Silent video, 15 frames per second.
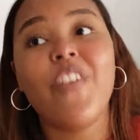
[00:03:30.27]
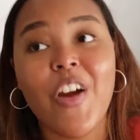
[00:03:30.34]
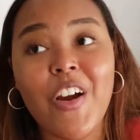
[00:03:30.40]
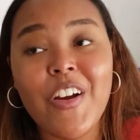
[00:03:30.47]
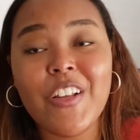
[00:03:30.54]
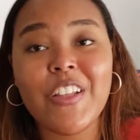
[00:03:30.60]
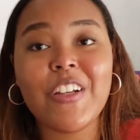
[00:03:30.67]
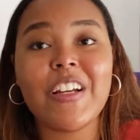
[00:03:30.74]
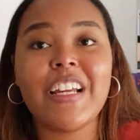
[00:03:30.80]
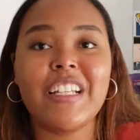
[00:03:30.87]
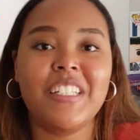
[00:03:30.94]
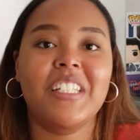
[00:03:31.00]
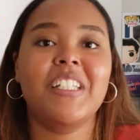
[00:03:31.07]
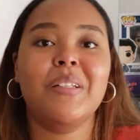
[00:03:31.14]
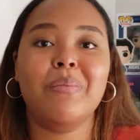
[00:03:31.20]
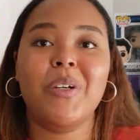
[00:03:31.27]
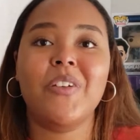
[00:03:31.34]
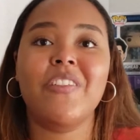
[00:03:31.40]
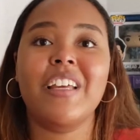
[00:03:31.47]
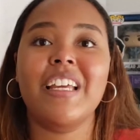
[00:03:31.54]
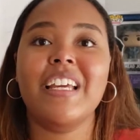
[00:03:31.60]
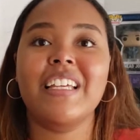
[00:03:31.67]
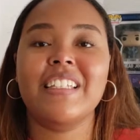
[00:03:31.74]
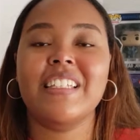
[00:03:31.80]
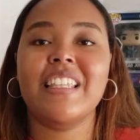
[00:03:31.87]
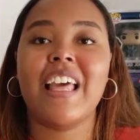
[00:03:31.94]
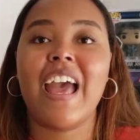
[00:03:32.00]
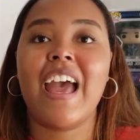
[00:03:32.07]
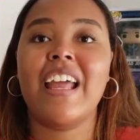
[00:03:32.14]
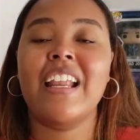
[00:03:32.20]
further into the movie is
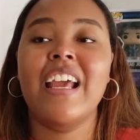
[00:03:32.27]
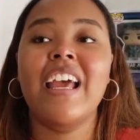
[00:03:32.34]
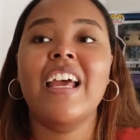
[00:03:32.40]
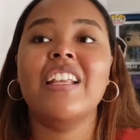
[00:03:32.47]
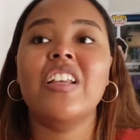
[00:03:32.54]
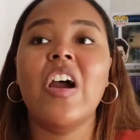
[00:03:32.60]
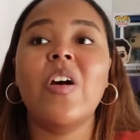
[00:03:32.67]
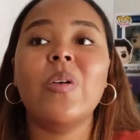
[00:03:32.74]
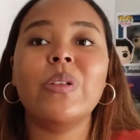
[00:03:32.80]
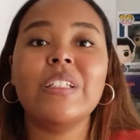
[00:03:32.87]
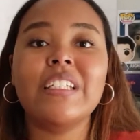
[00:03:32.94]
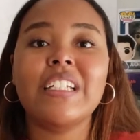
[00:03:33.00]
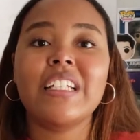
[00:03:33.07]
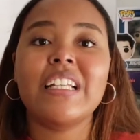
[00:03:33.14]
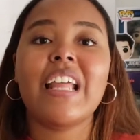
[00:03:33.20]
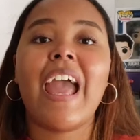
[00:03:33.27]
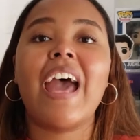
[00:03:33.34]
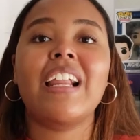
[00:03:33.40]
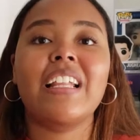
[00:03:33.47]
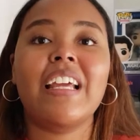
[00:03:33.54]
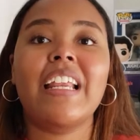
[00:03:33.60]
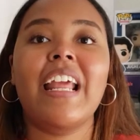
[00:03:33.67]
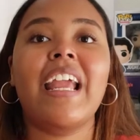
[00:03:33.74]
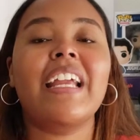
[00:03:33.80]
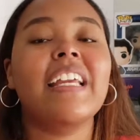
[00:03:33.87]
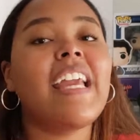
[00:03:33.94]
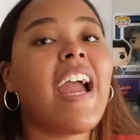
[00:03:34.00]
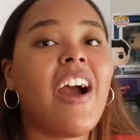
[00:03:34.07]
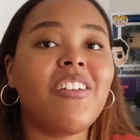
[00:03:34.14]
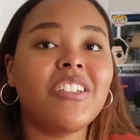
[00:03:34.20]
that not only did Adelaide
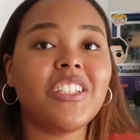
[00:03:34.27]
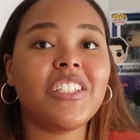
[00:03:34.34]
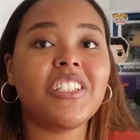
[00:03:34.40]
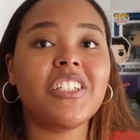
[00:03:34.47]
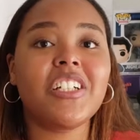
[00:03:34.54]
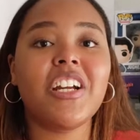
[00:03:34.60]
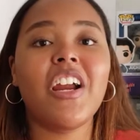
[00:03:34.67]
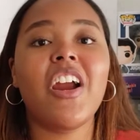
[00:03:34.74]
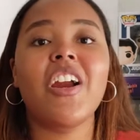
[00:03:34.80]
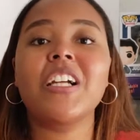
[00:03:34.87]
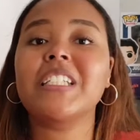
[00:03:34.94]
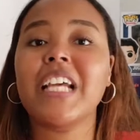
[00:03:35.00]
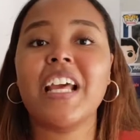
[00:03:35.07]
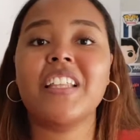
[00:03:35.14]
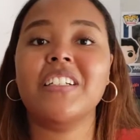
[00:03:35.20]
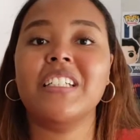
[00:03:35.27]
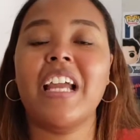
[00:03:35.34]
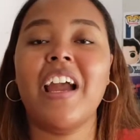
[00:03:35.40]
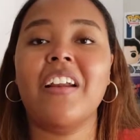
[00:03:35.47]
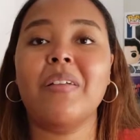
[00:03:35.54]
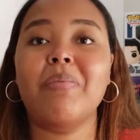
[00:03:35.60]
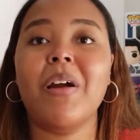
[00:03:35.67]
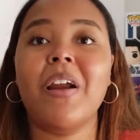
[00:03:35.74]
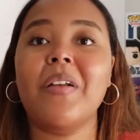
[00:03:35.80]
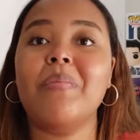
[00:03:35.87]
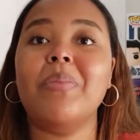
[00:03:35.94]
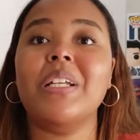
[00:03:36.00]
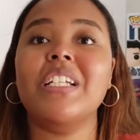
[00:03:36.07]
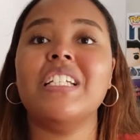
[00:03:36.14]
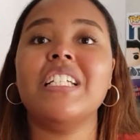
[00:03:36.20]
encounter her Tethered counterpart,
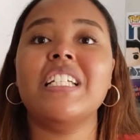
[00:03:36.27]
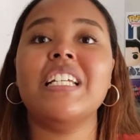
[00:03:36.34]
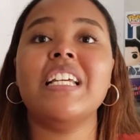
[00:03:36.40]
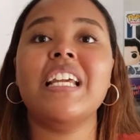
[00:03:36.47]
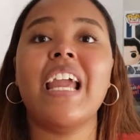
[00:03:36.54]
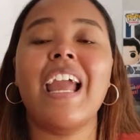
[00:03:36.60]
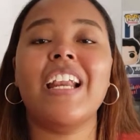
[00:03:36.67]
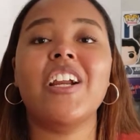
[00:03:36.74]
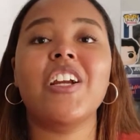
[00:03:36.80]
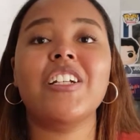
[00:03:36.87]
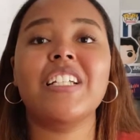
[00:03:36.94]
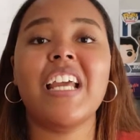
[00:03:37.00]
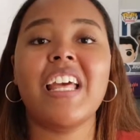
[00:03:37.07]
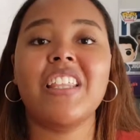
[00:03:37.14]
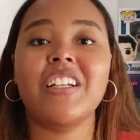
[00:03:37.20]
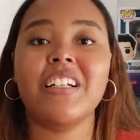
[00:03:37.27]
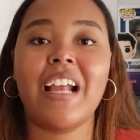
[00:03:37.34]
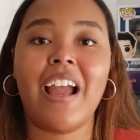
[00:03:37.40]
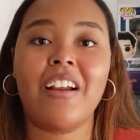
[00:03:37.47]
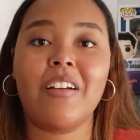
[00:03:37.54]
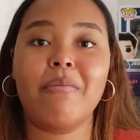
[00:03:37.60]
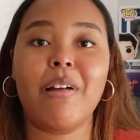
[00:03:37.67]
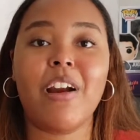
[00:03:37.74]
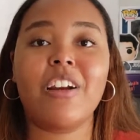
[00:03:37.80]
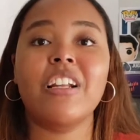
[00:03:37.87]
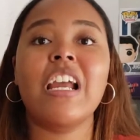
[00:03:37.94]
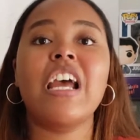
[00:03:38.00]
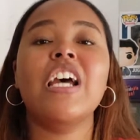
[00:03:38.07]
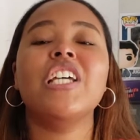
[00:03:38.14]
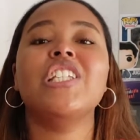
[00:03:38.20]
but she and her Tethered counterpart
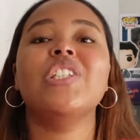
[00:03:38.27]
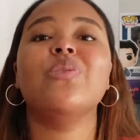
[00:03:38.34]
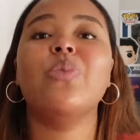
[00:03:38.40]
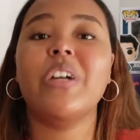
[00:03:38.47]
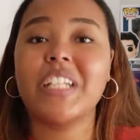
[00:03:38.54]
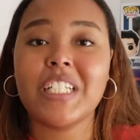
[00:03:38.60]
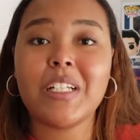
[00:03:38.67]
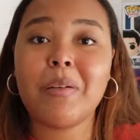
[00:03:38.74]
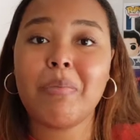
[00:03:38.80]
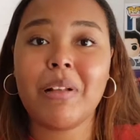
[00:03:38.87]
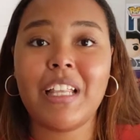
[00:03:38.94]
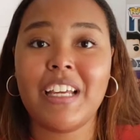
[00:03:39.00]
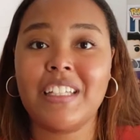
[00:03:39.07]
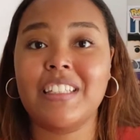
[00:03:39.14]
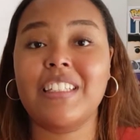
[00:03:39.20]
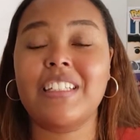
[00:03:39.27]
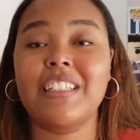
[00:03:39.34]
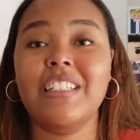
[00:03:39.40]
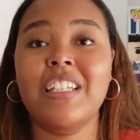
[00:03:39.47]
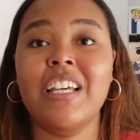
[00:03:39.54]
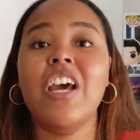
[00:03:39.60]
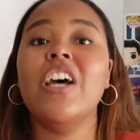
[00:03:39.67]
switched places.